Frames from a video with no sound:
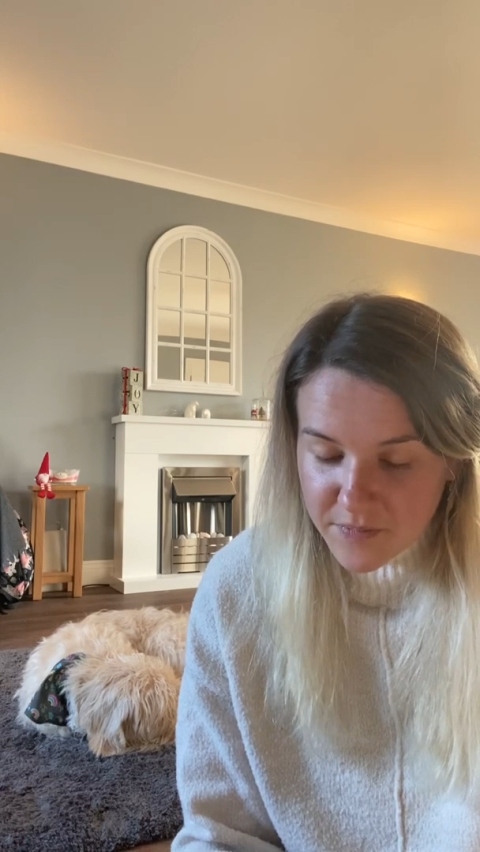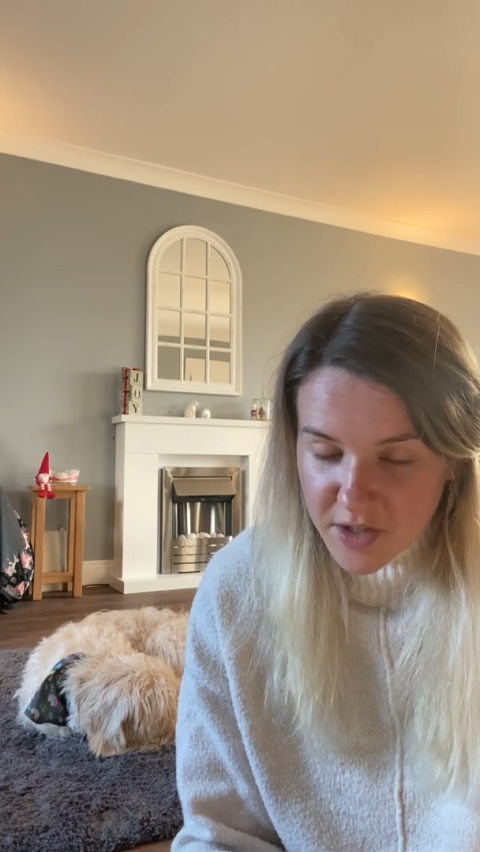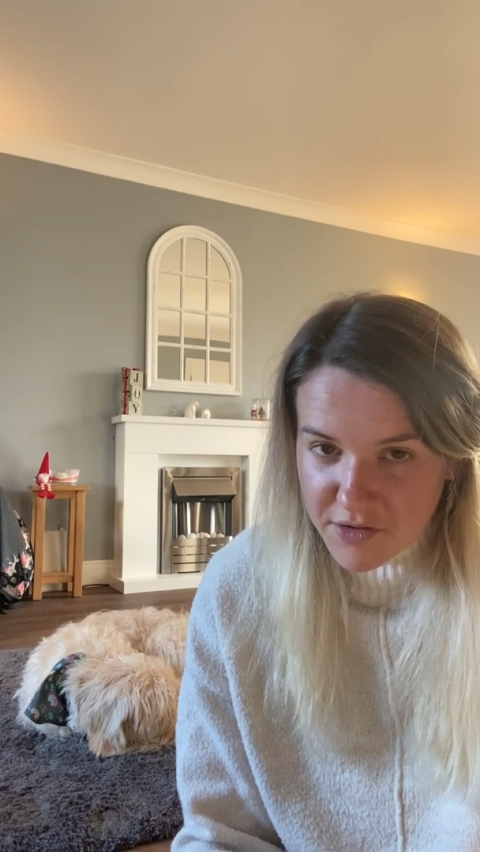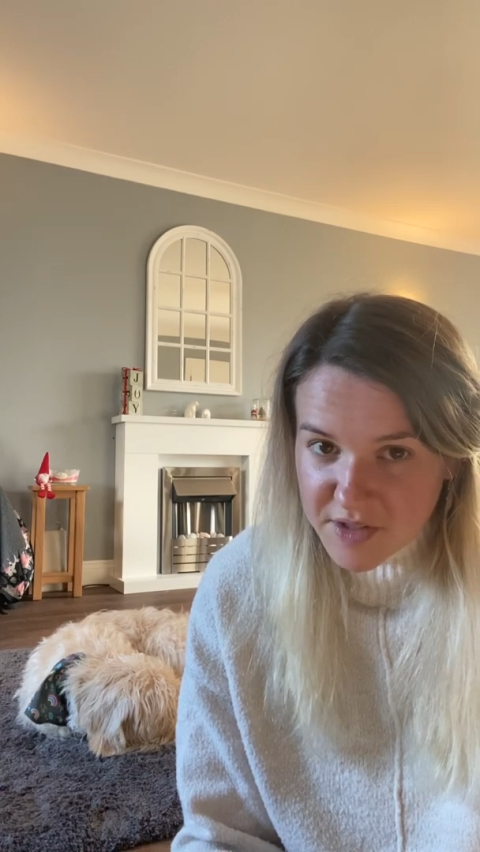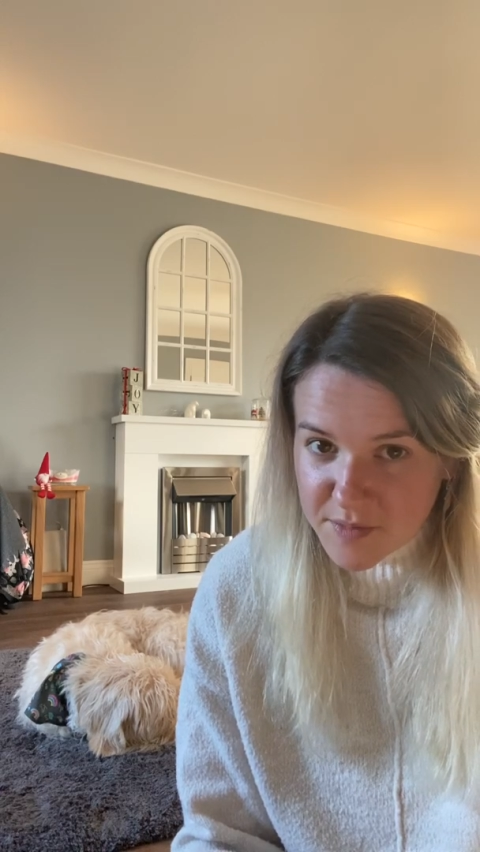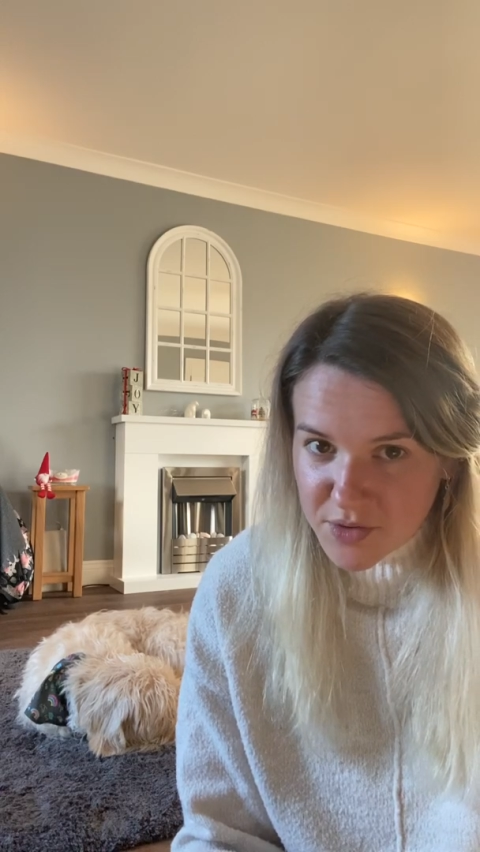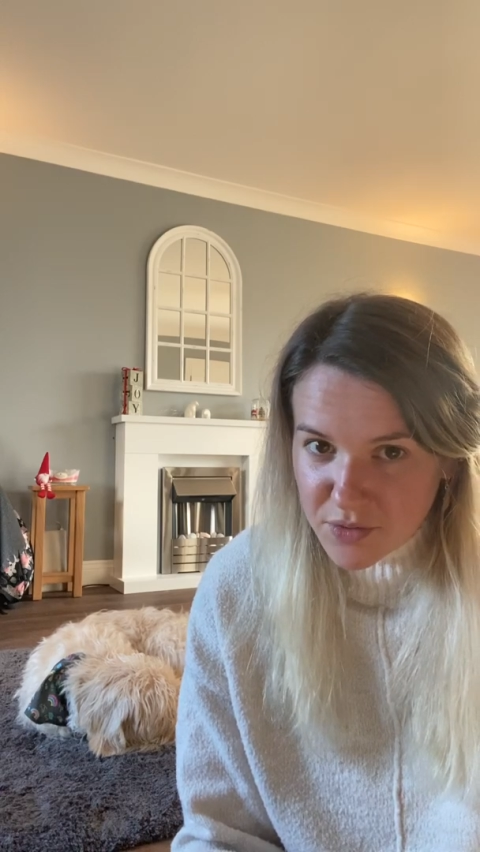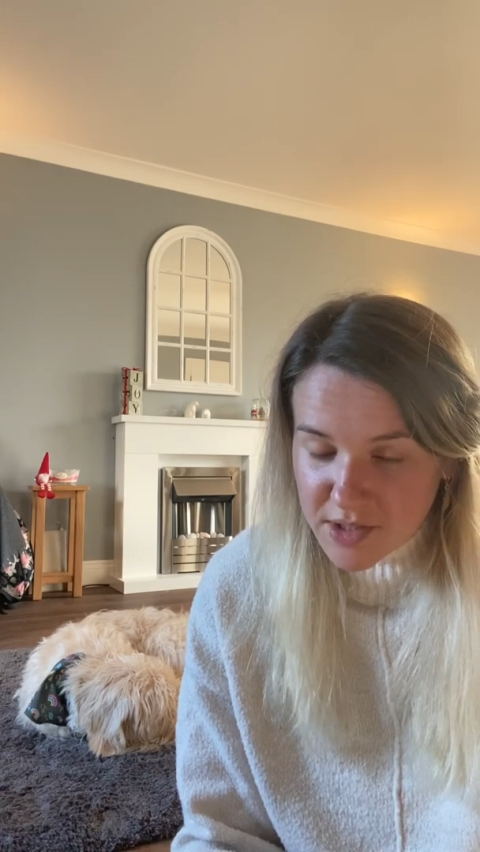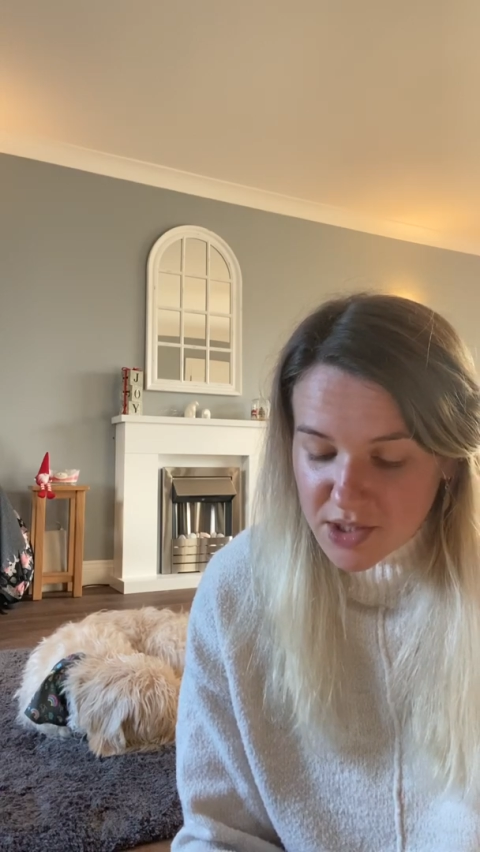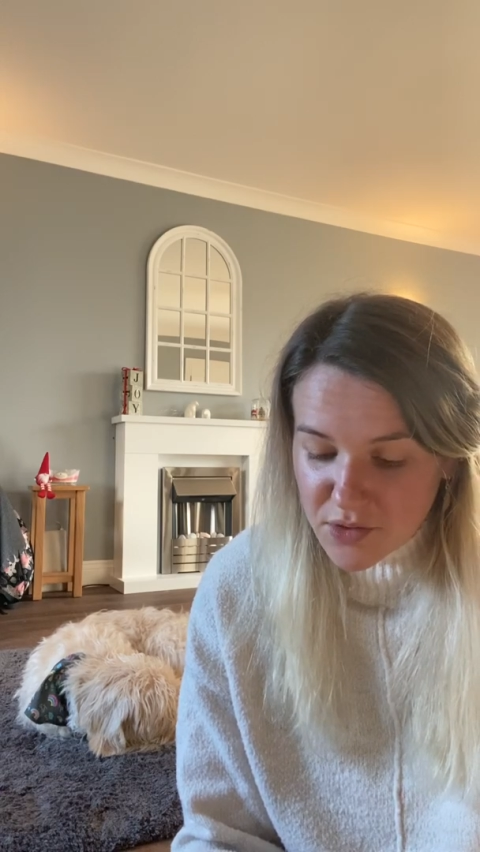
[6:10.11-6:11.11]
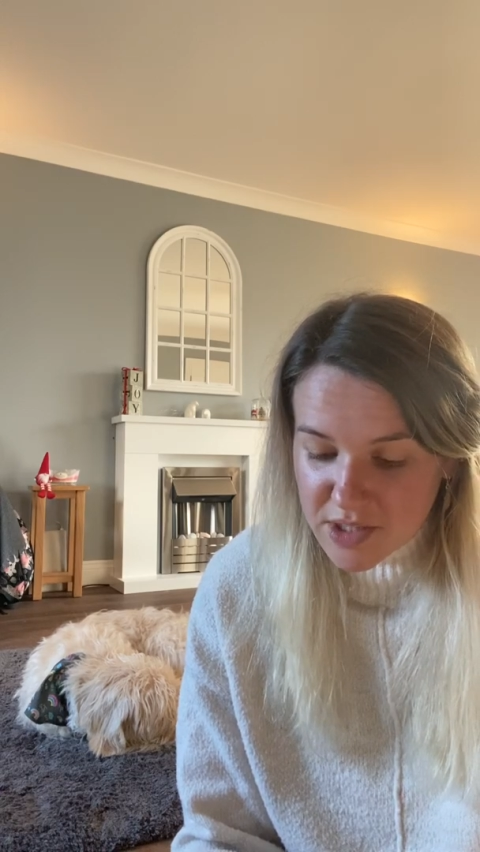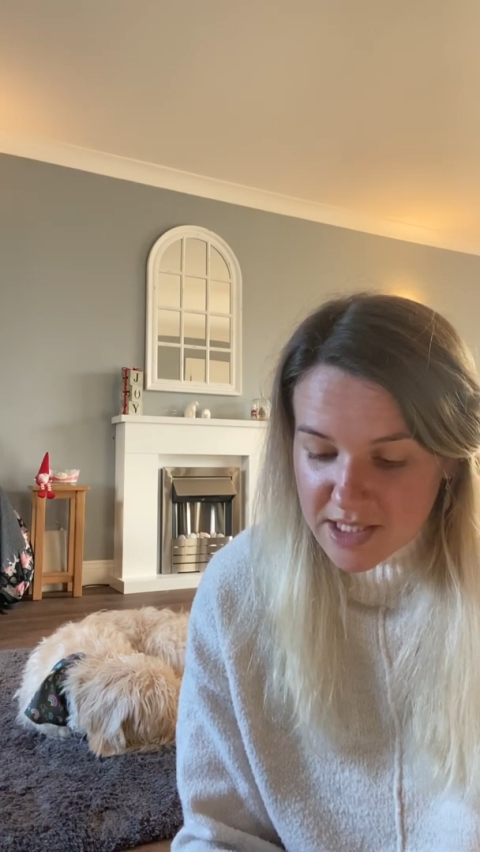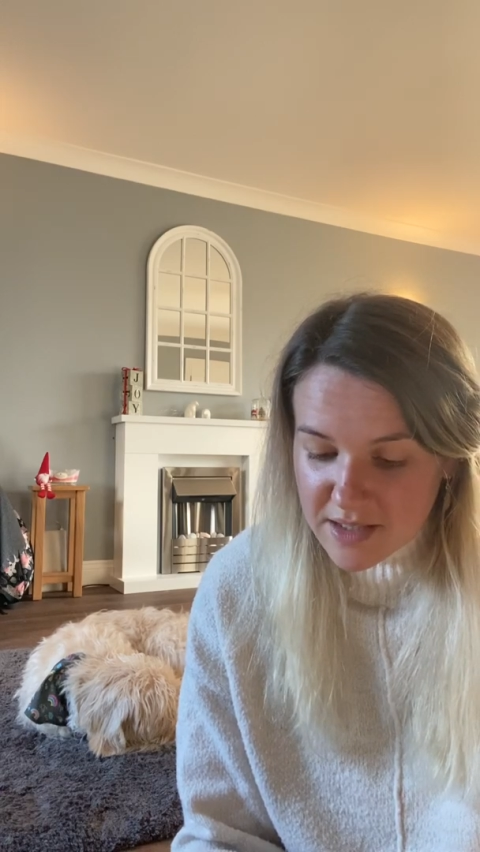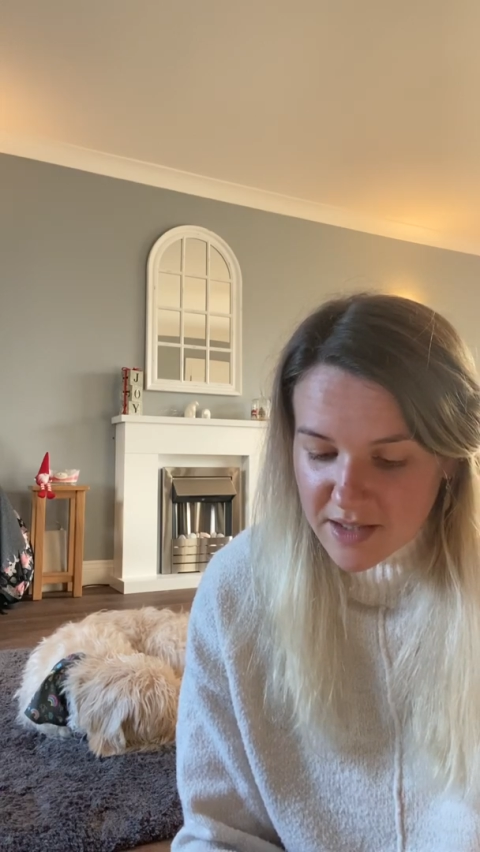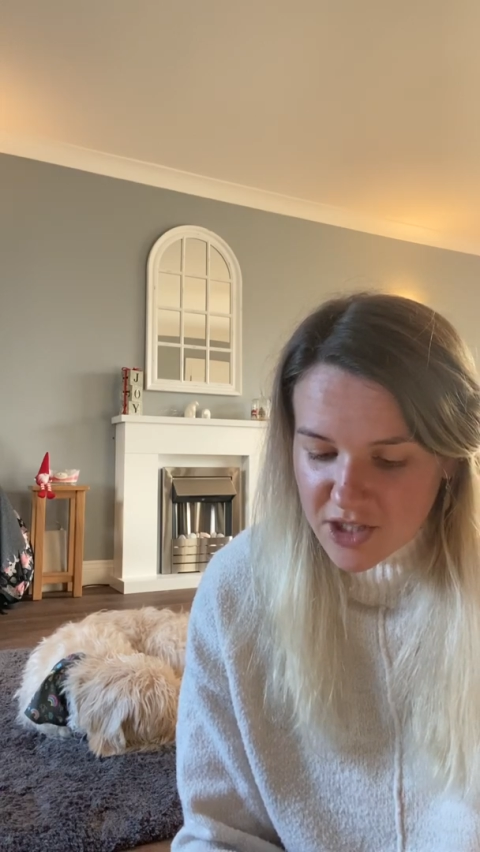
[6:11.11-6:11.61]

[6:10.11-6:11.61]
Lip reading: The Christmasaurus nodded,